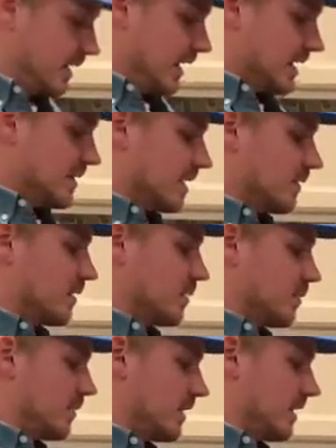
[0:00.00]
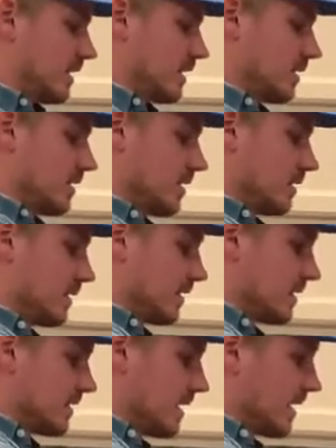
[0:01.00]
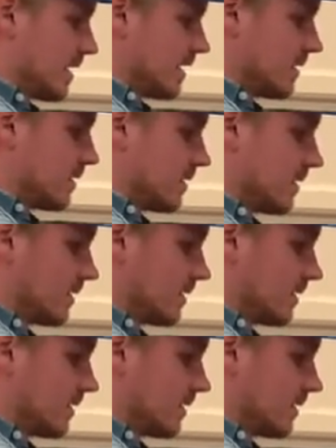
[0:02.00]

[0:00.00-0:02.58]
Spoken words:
And then I'm gonna put in, this says,